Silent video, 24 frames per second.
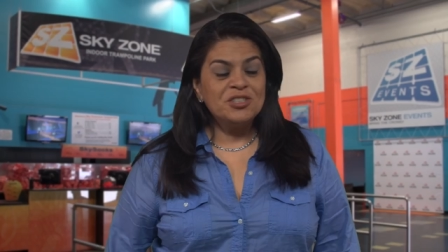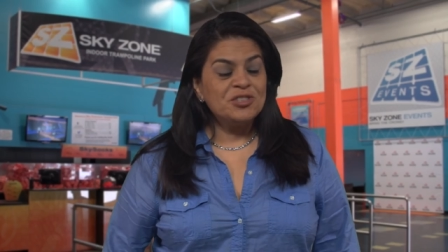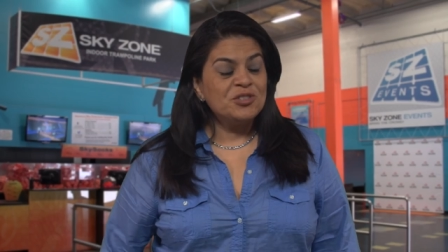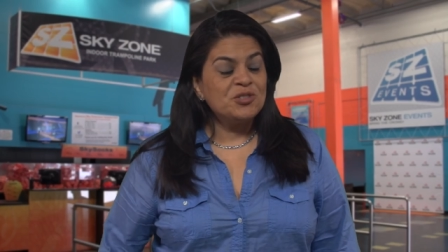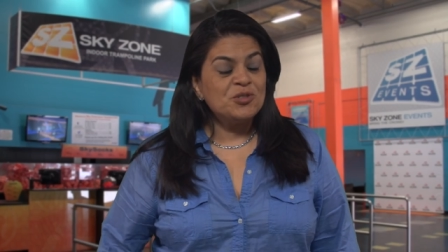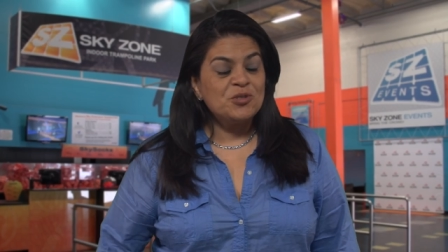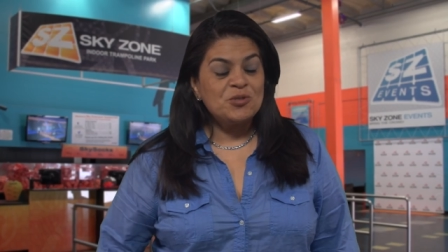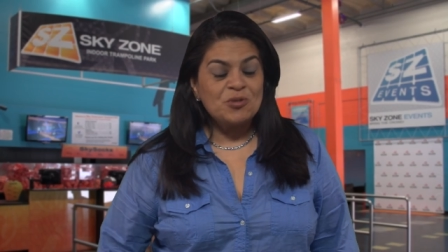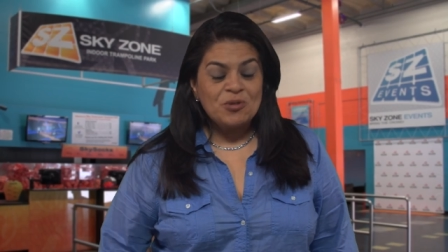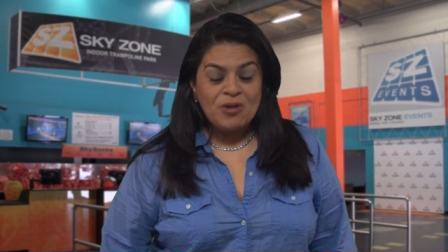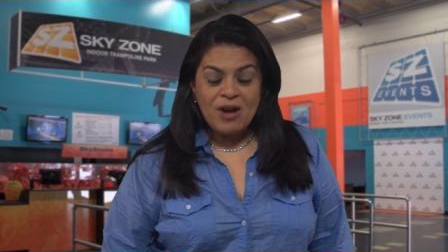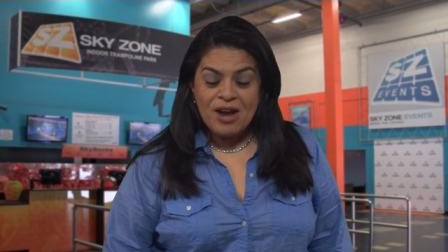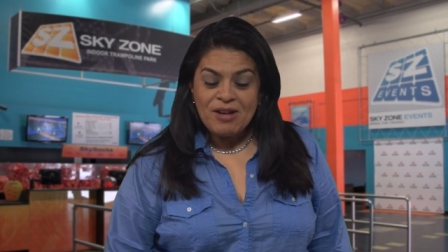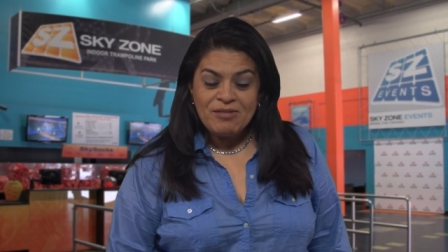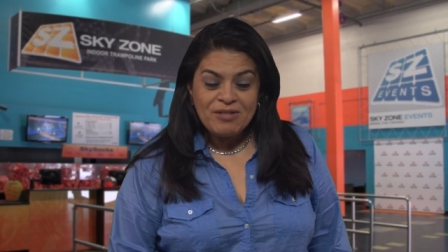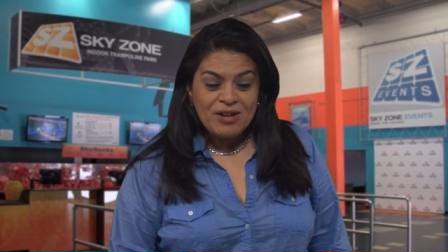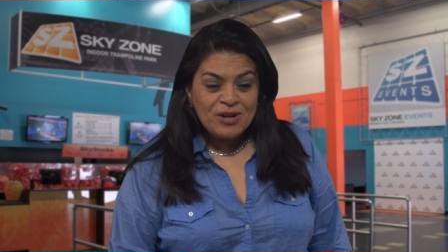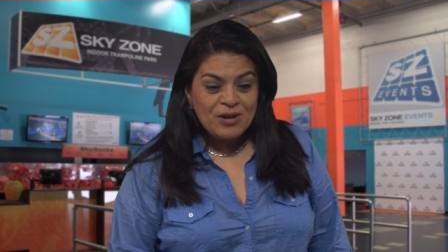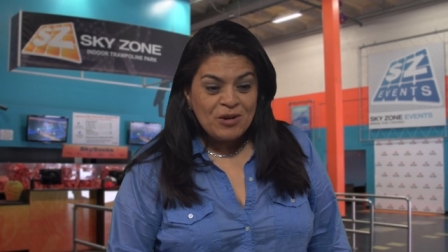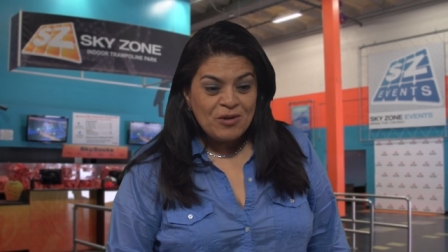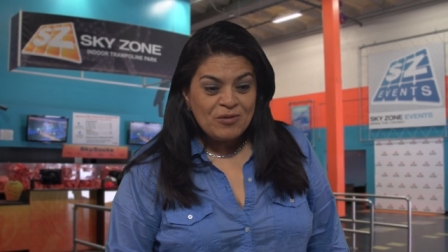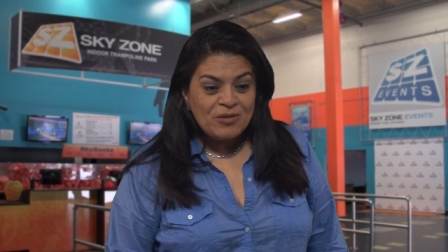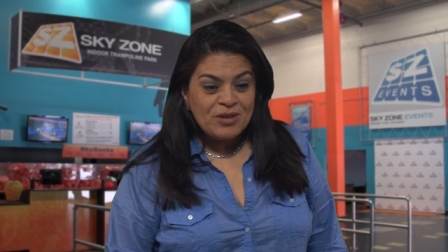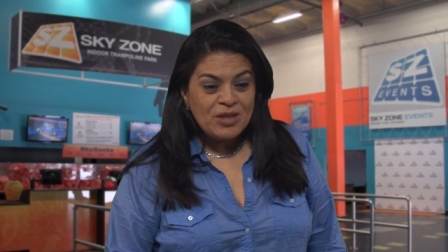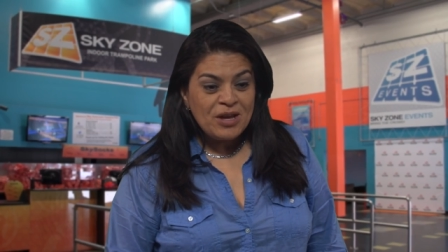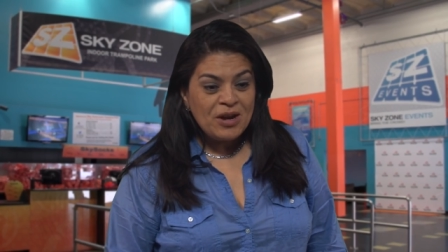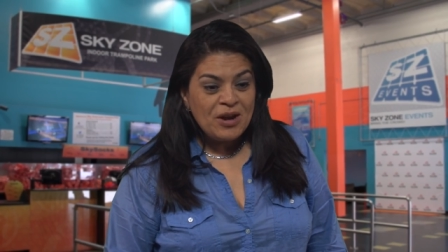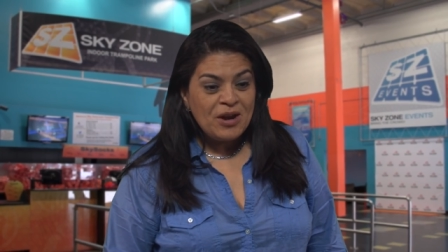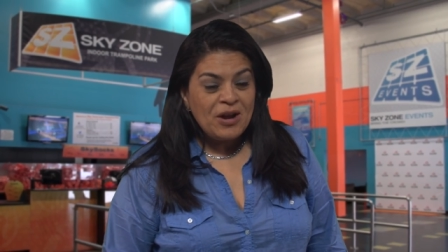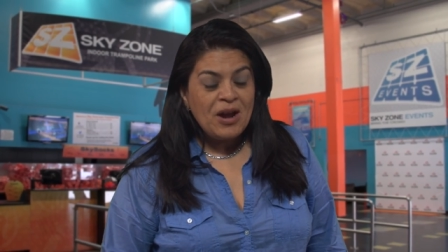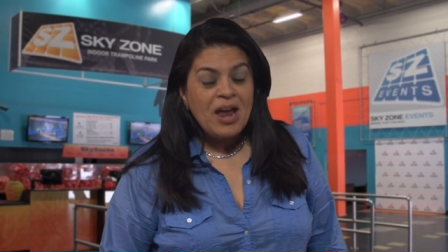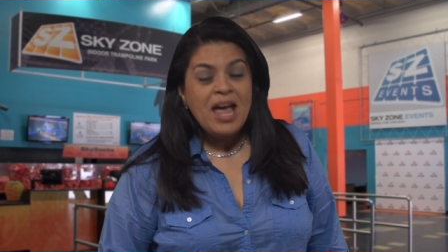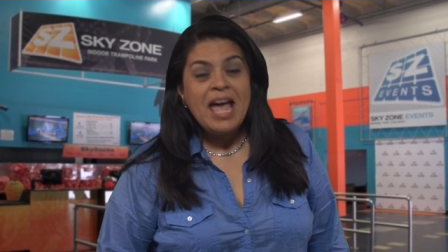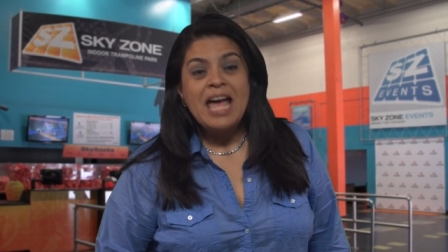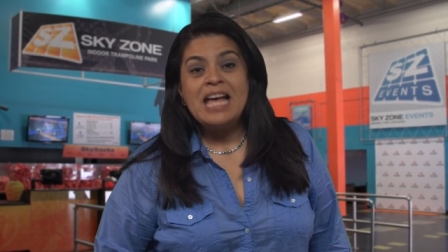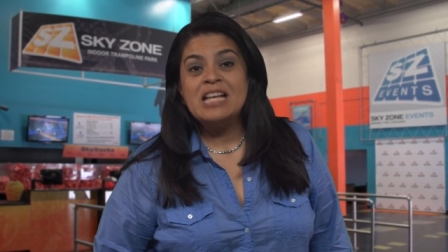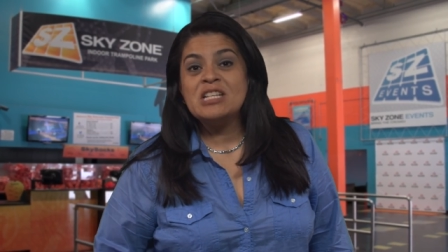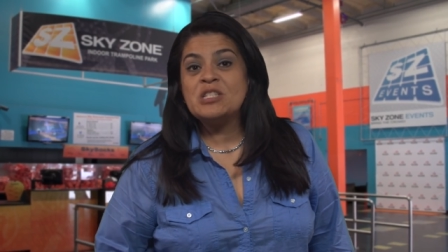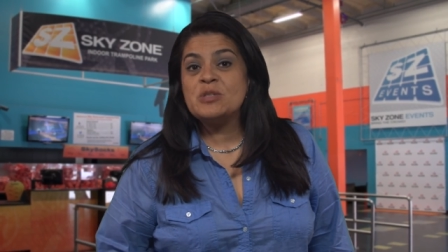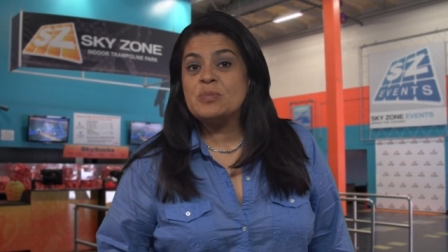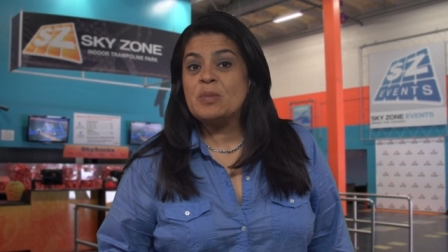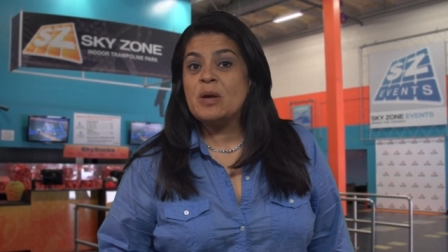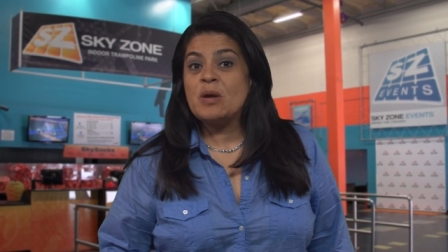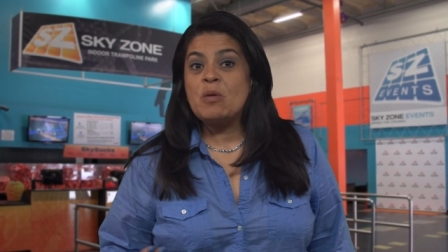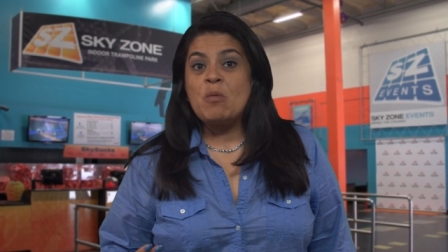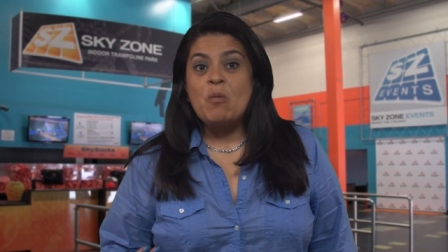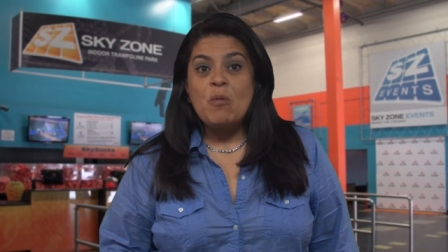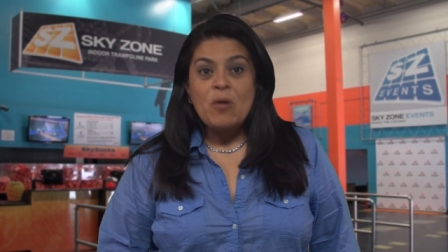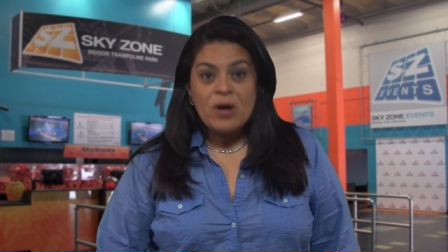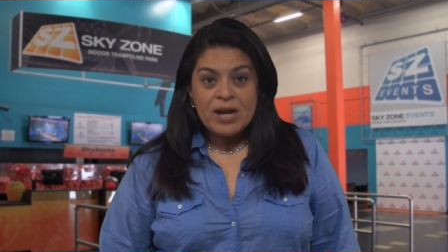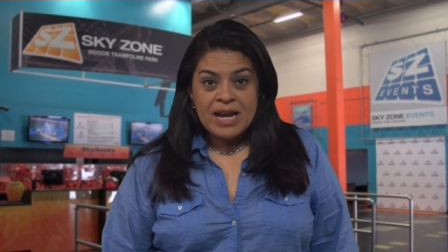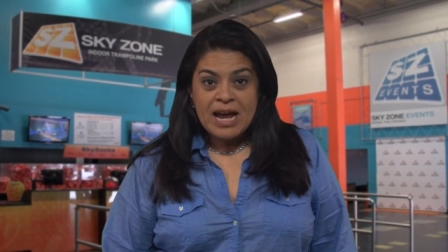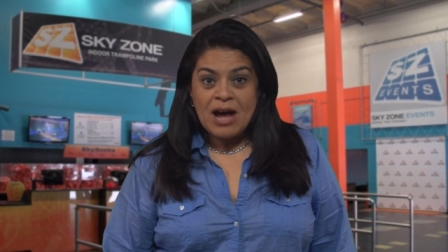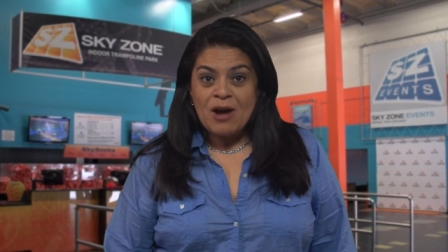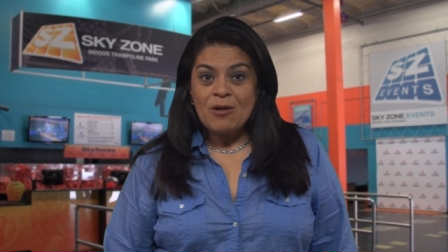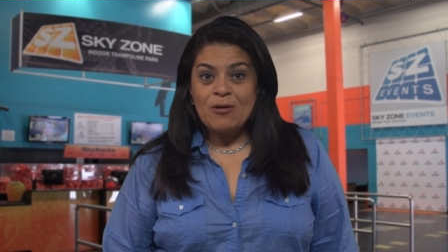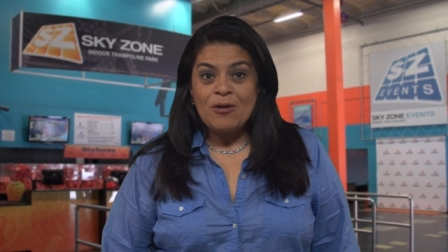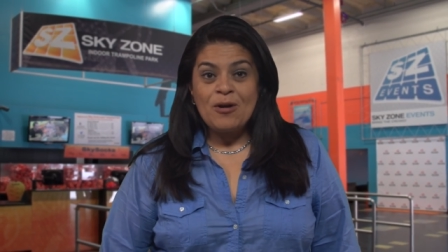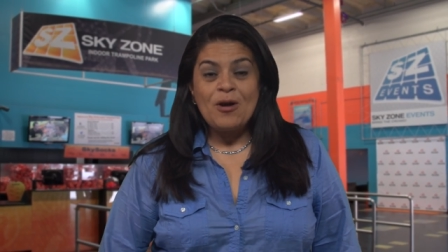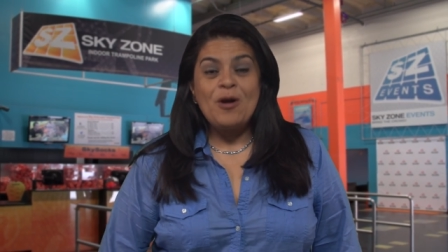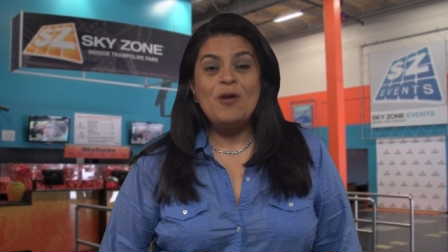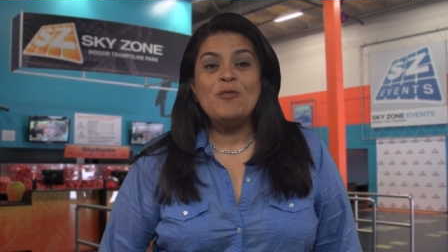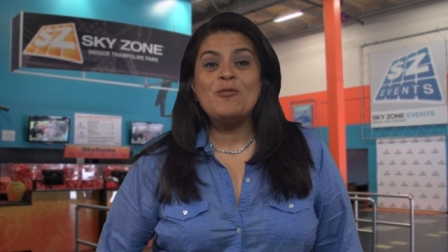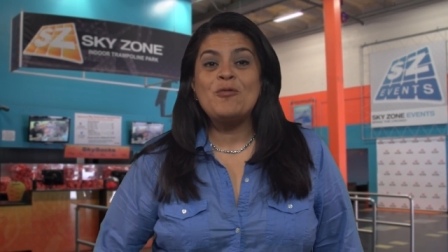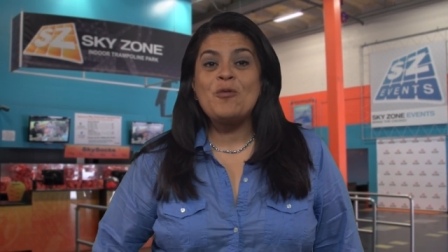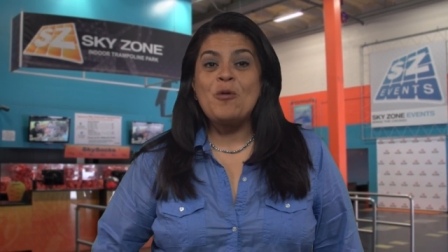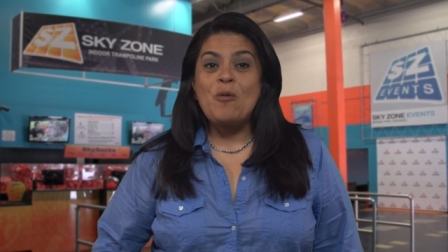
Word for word: Just drive on over there and spend one hour of